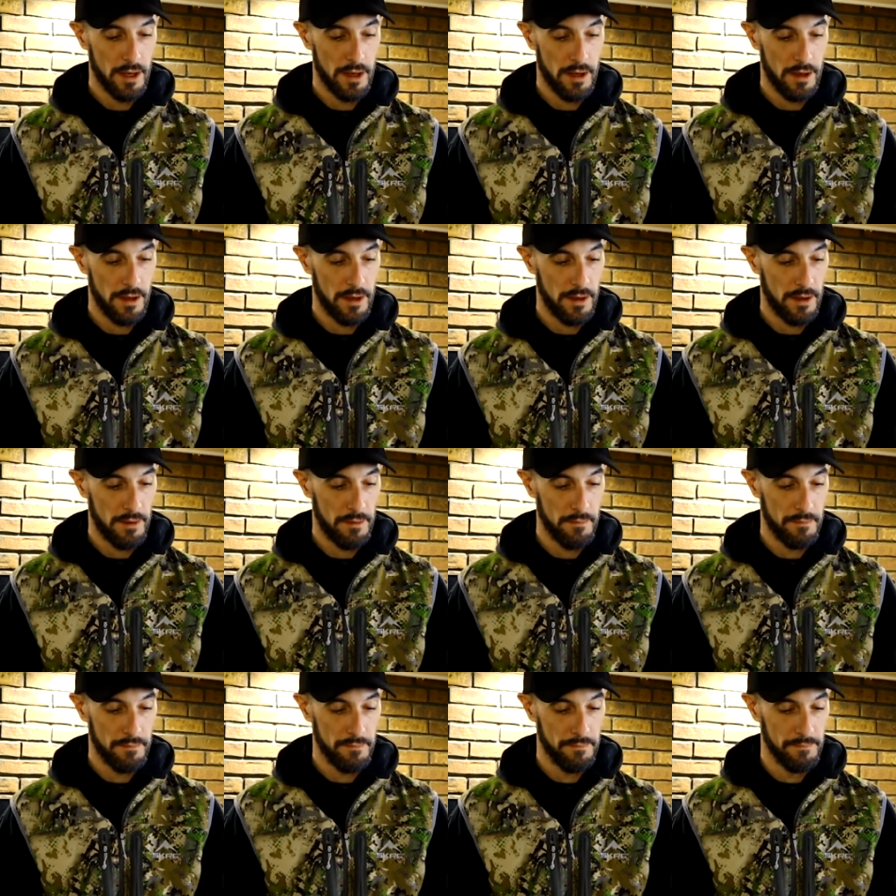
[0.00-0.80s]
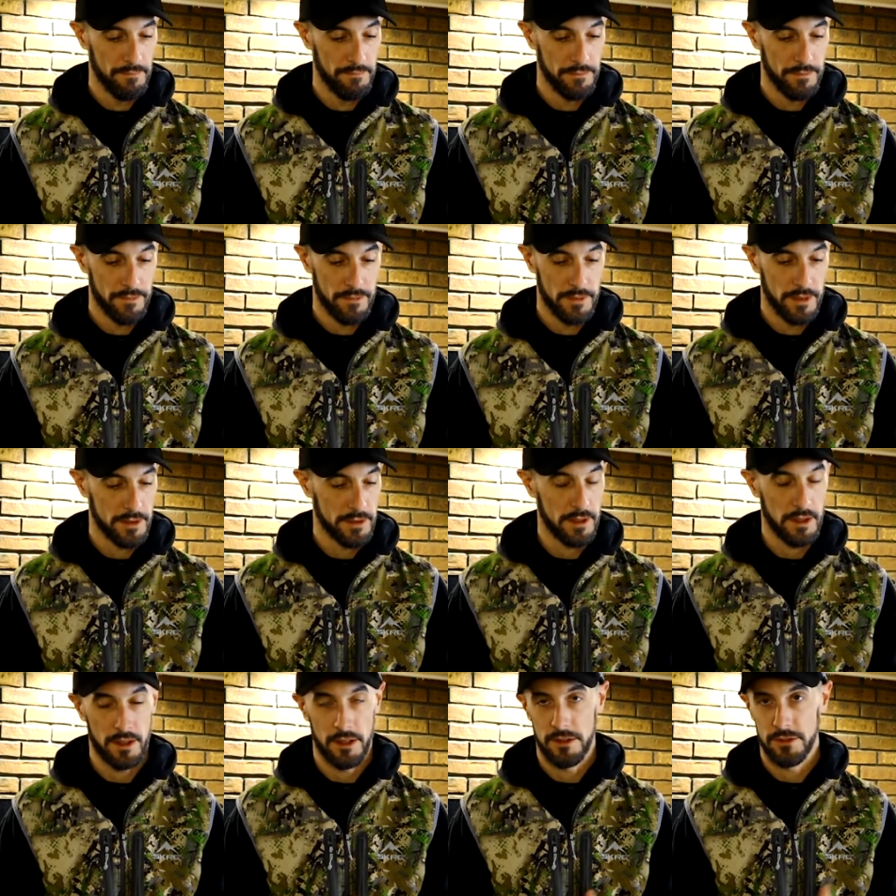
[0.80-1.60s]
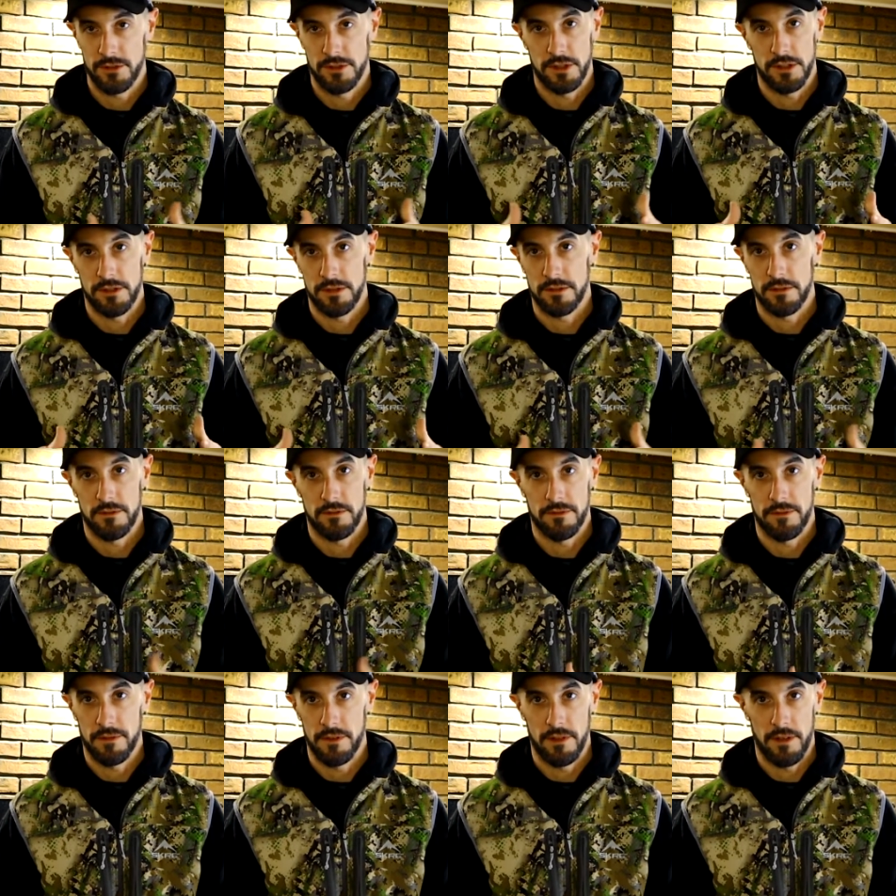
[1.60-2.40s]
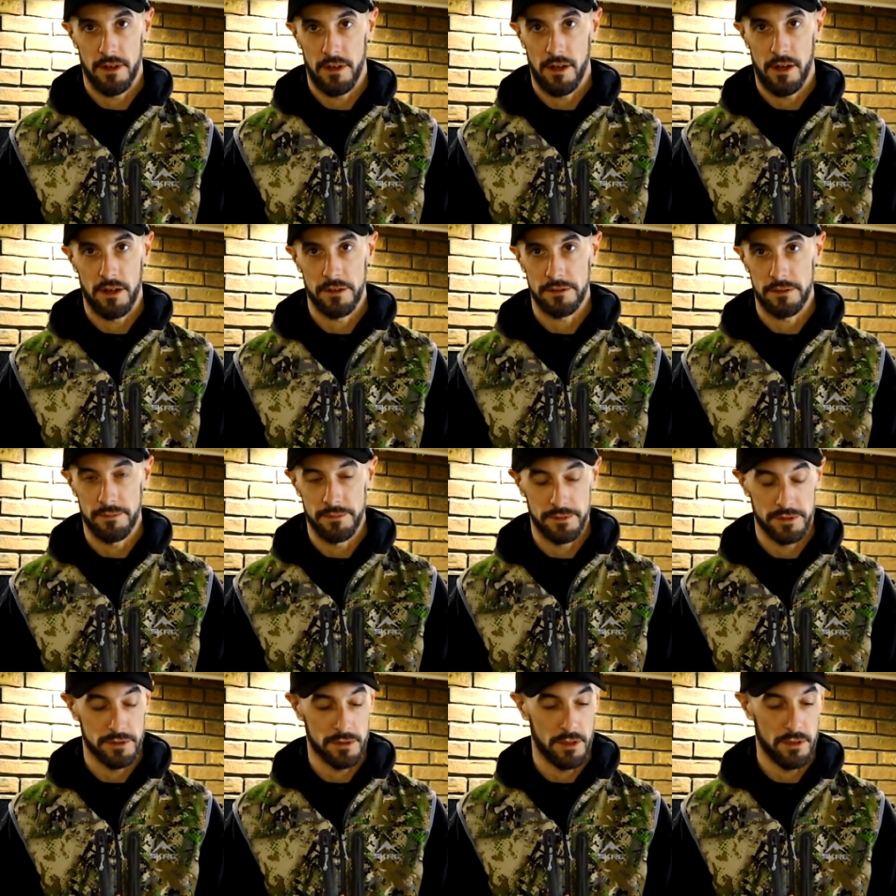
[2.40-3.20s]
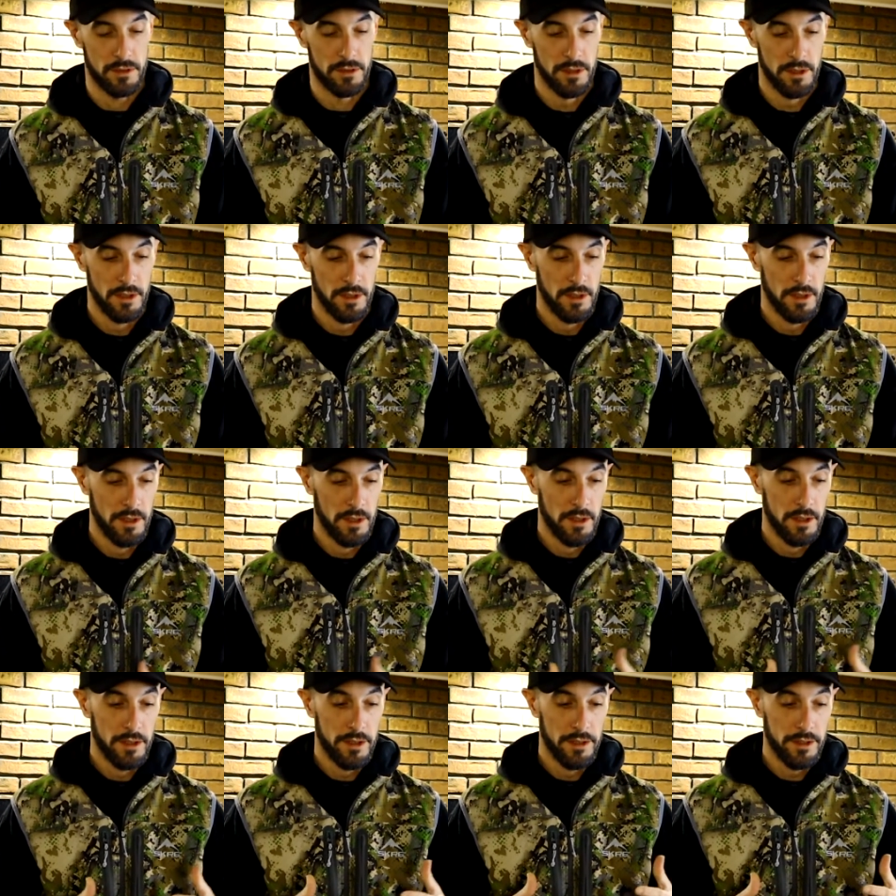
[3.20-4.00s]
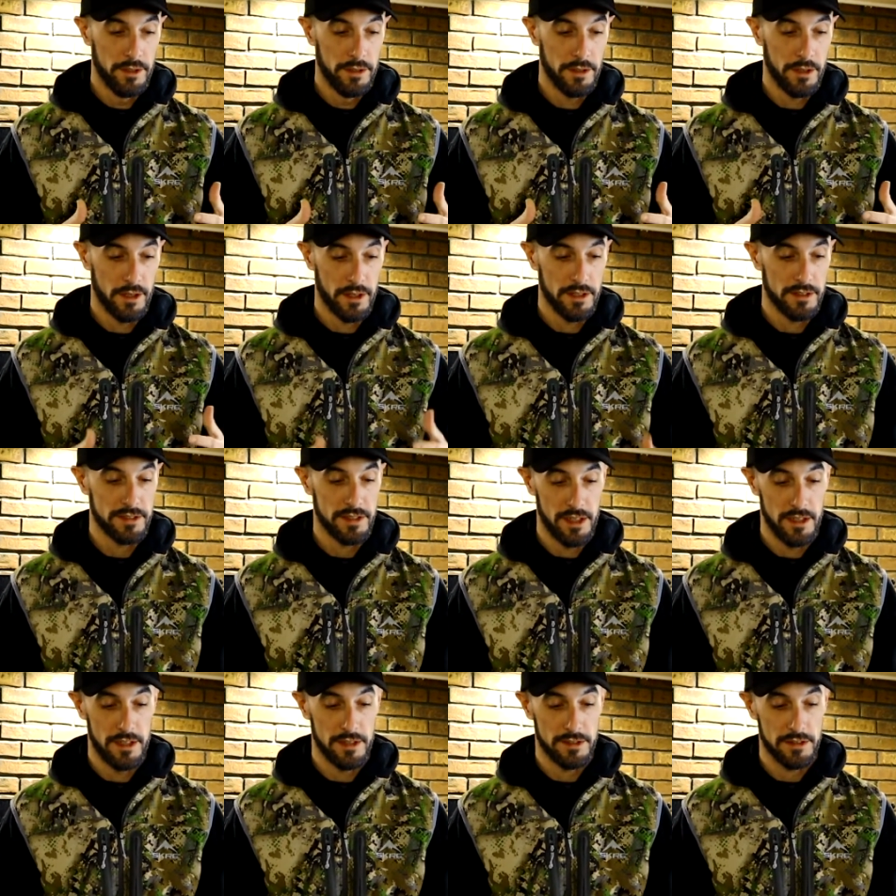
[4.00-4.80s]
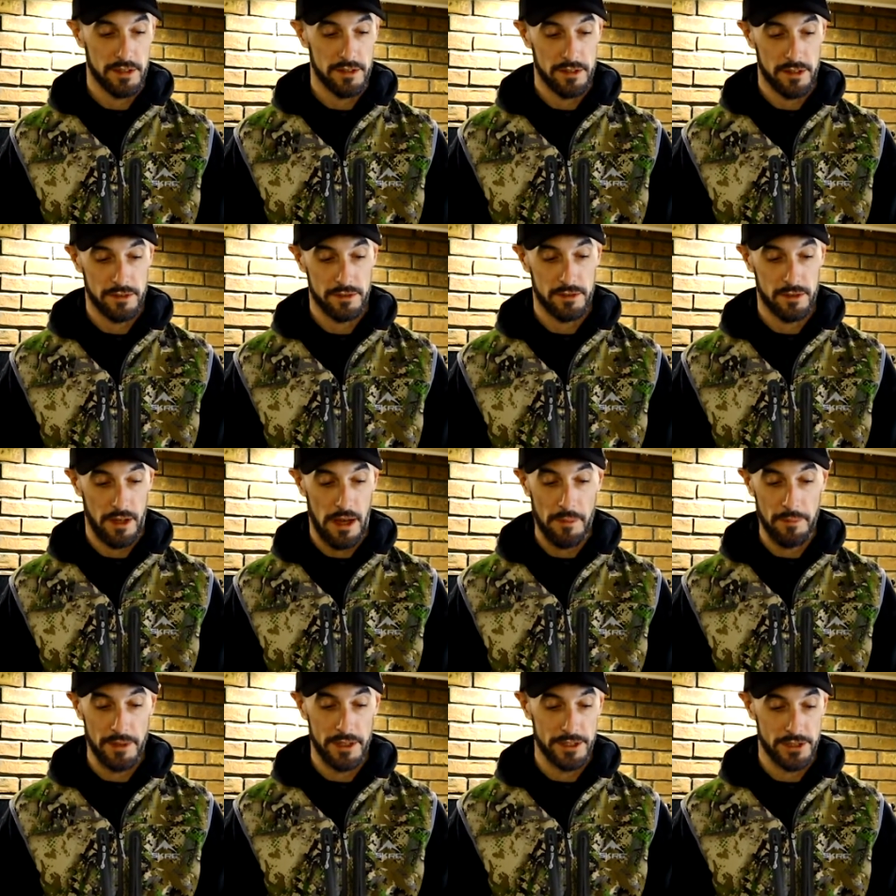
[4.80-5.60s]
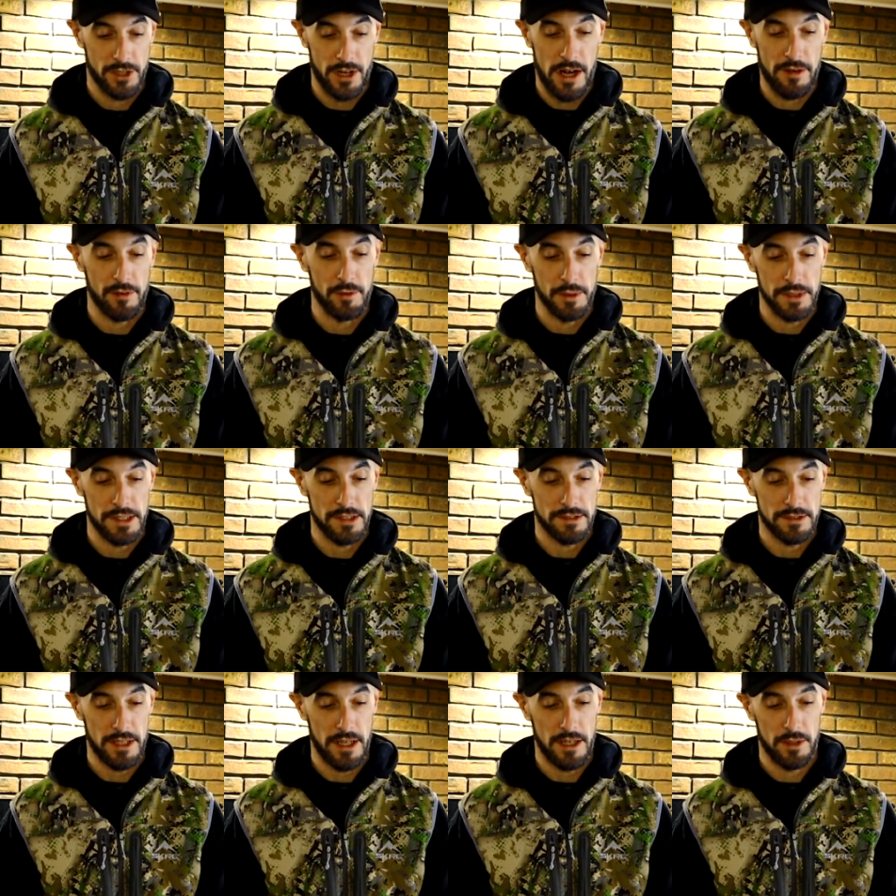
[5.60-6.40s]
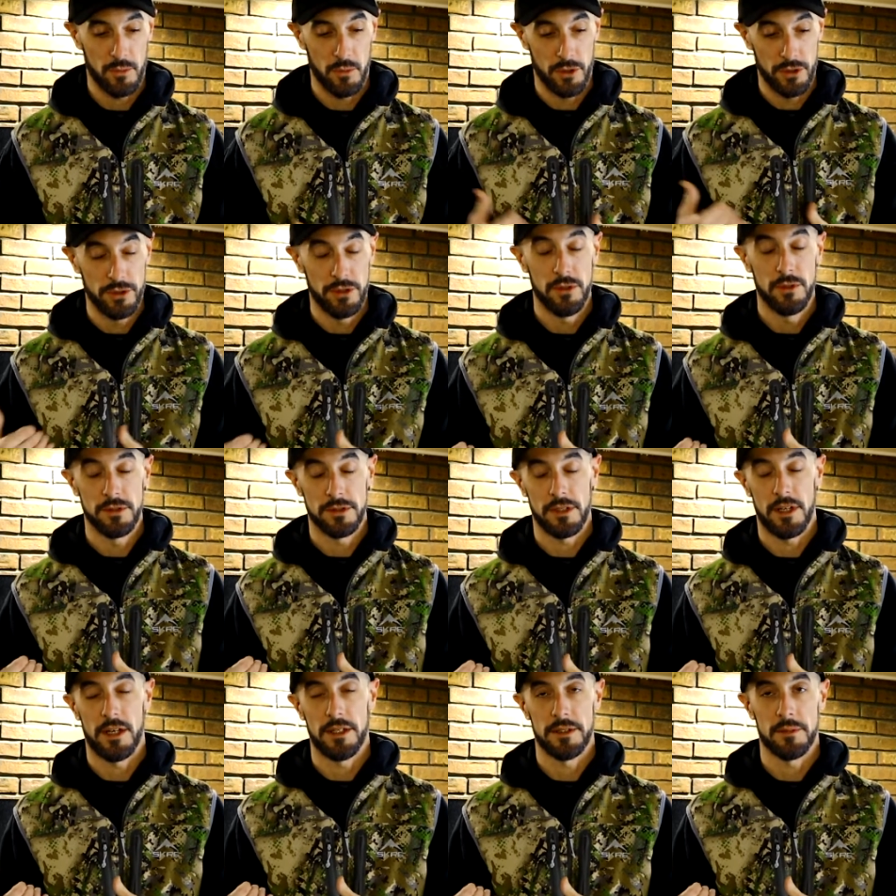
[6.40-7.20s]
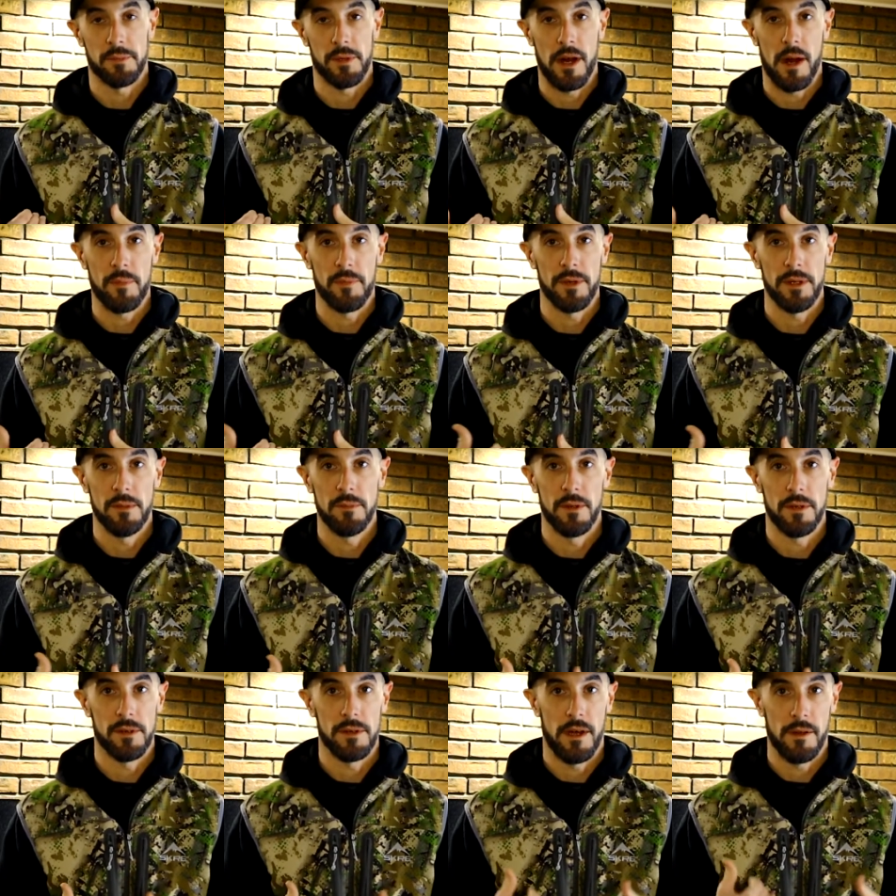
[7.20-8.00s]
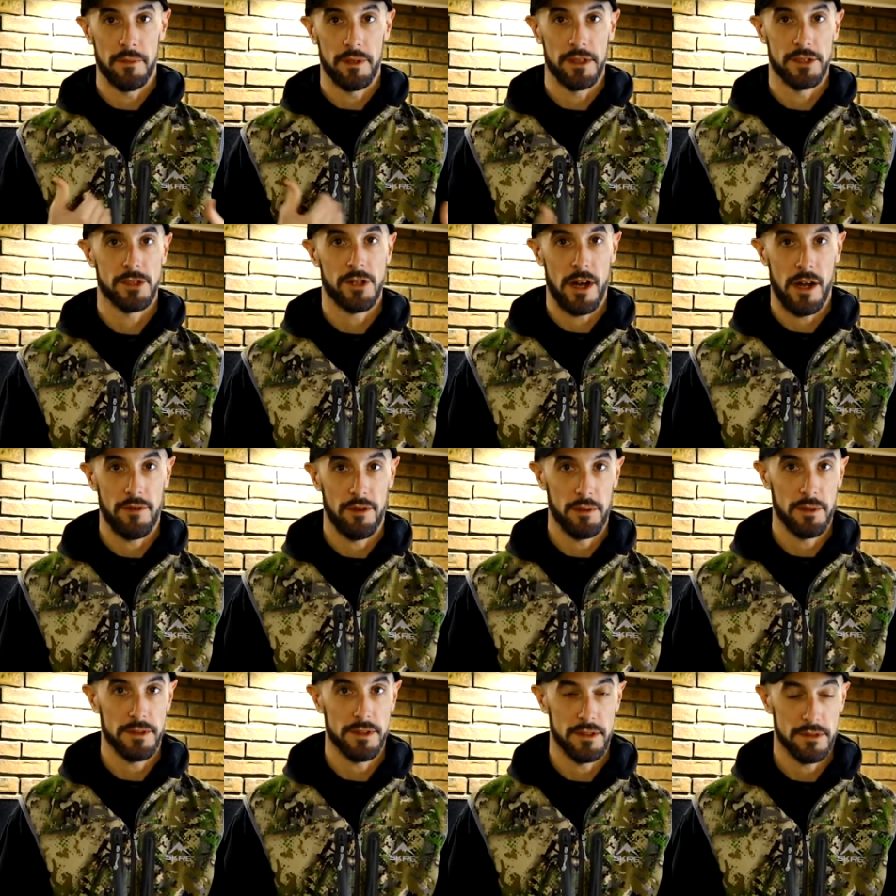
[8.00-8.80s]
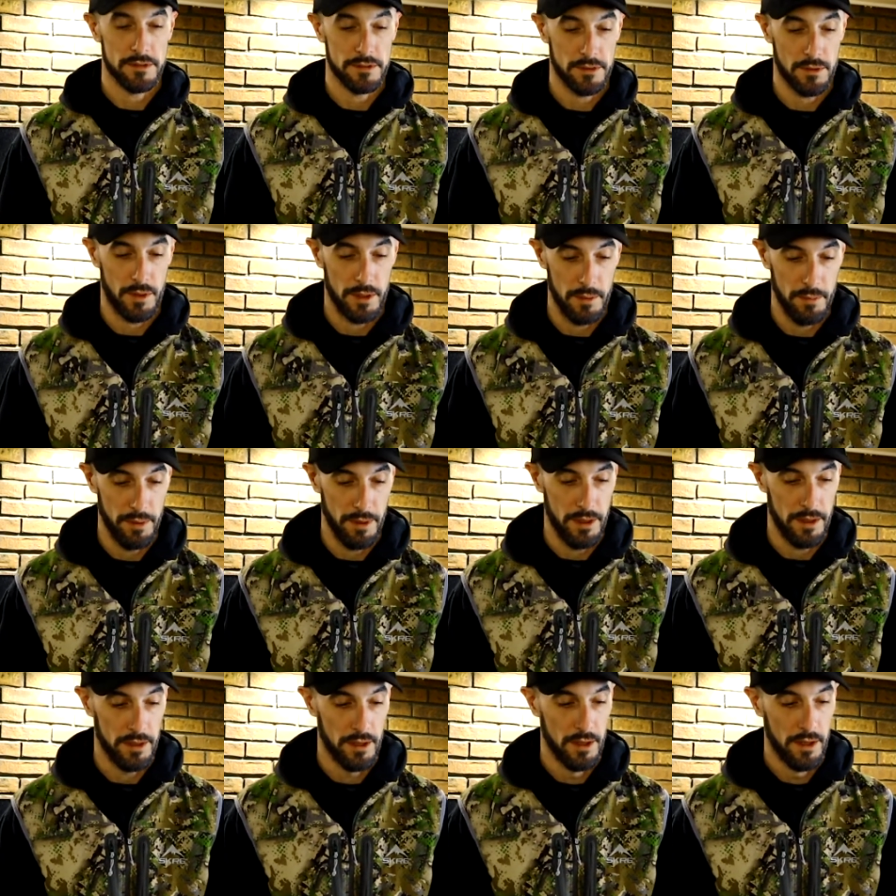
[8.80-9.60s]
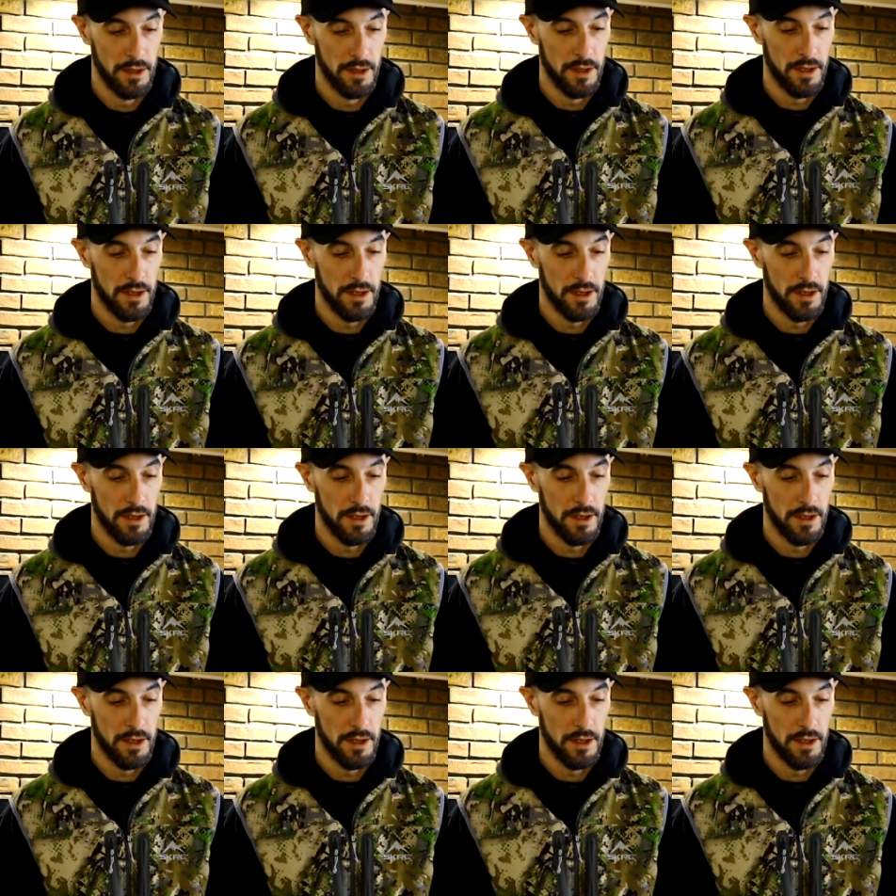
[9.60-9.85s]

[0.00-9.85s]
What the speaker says: The thing is just awesome. So you're gonna see this, because this, I'm gonna travel with this stand. We'll use it on the property, but I'm gonna travel with this quite a bit,